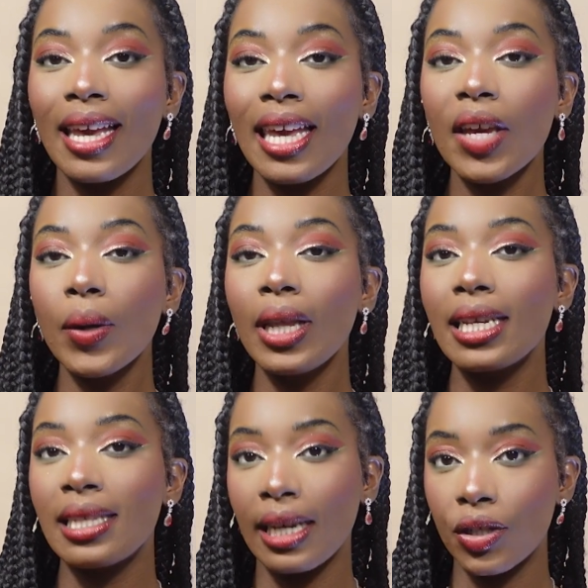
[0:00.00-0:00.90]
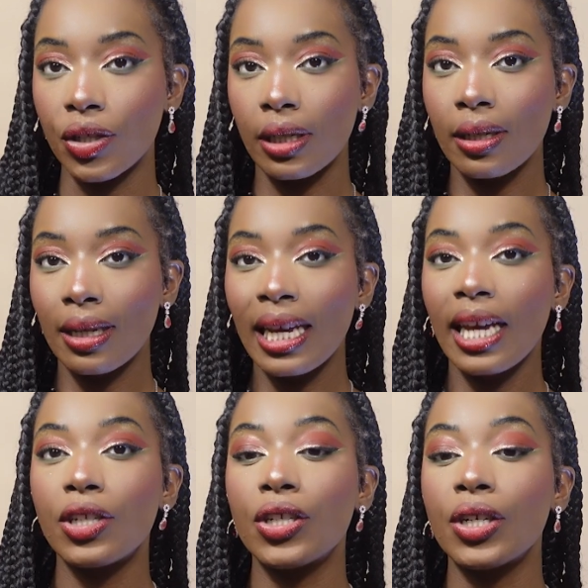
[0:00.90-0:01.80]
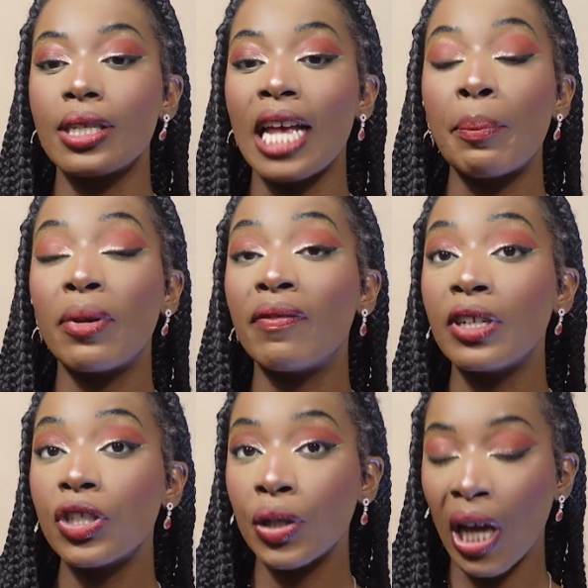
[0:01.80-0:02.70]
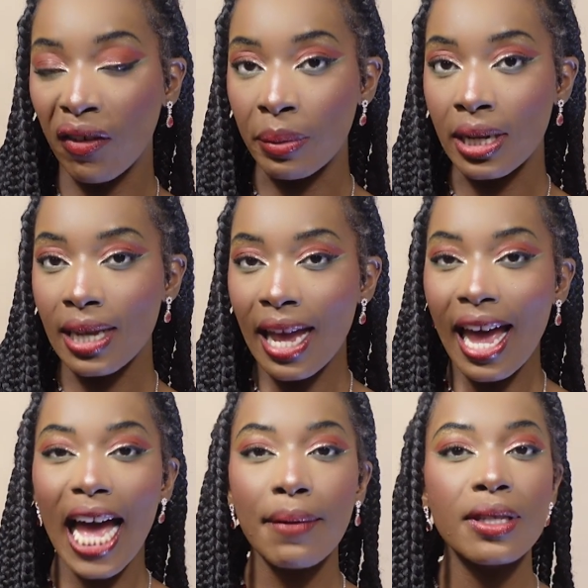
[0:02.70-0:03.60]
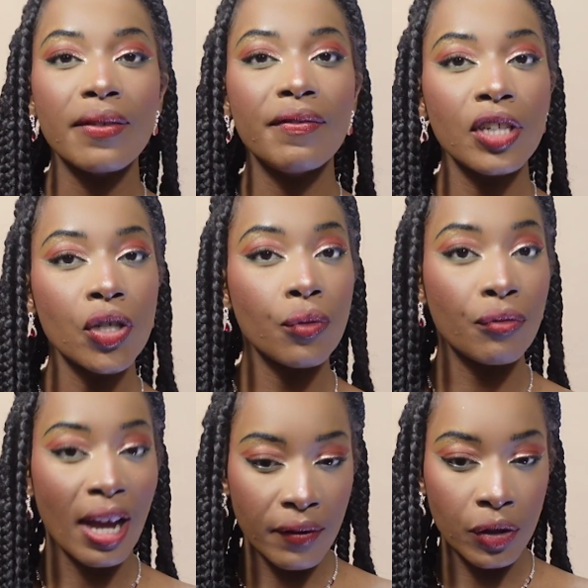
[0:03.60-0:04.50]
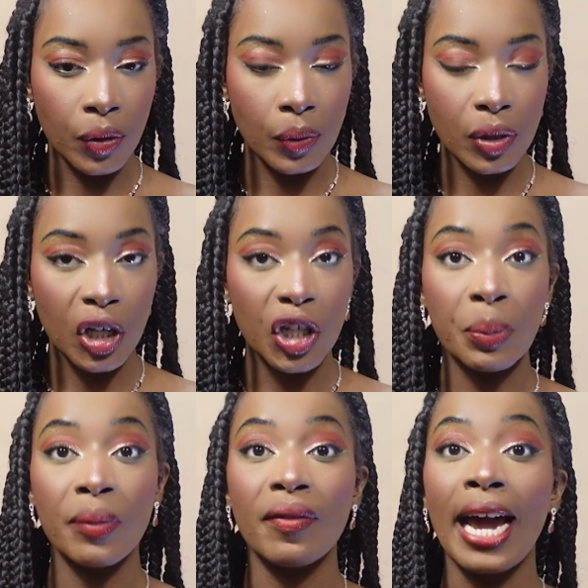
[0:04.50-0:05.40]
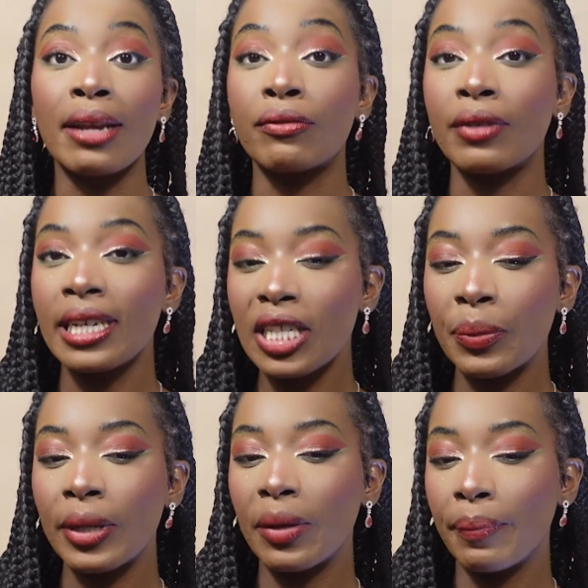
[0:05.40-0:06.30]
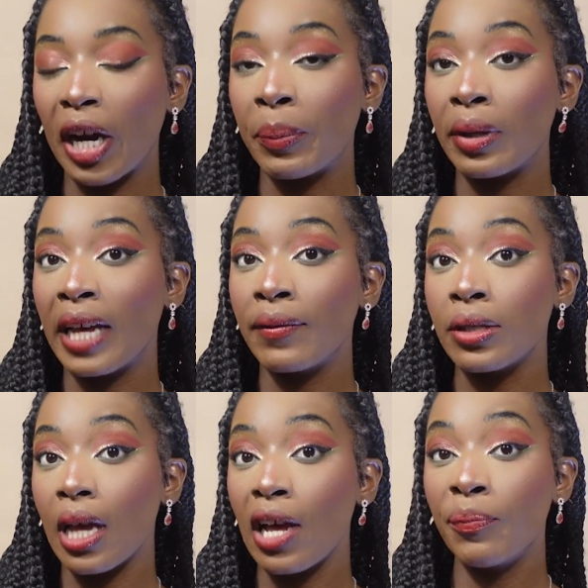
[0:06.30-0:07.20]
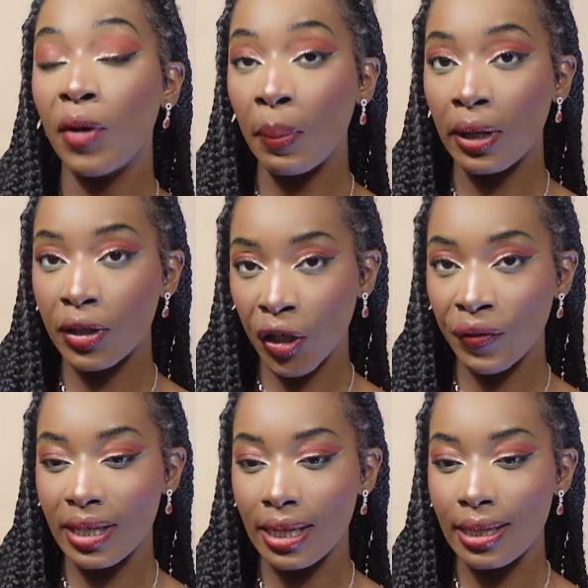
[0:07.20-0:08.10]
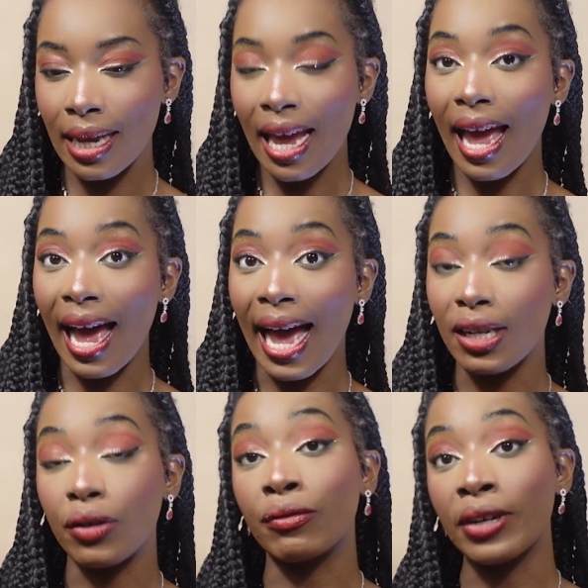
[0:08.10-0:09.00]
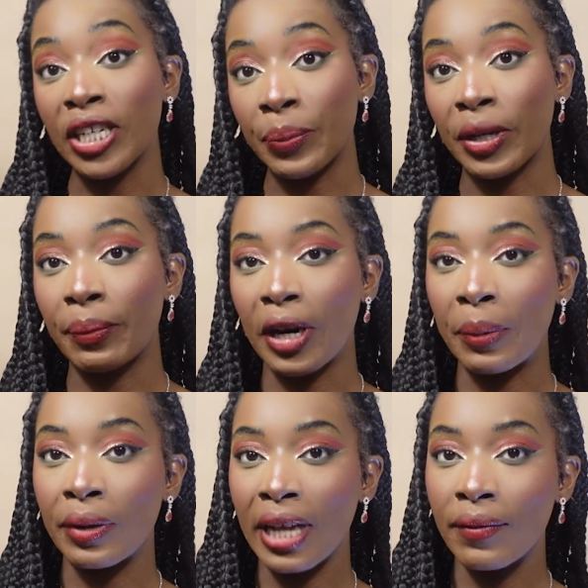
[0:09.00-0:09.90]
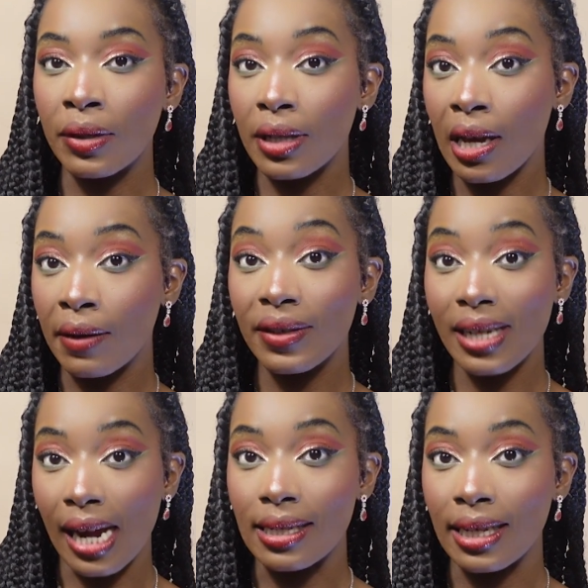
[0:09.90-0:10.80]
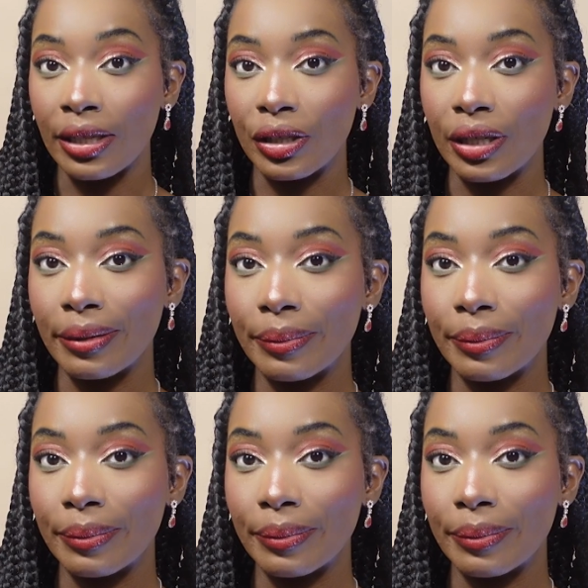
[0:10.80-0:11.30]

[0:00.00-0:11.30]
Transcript: Equalization ensures that provincial governments have sufficient revenues to provide reasonably comparable levels of public services at reasonably comparable levels of taxation.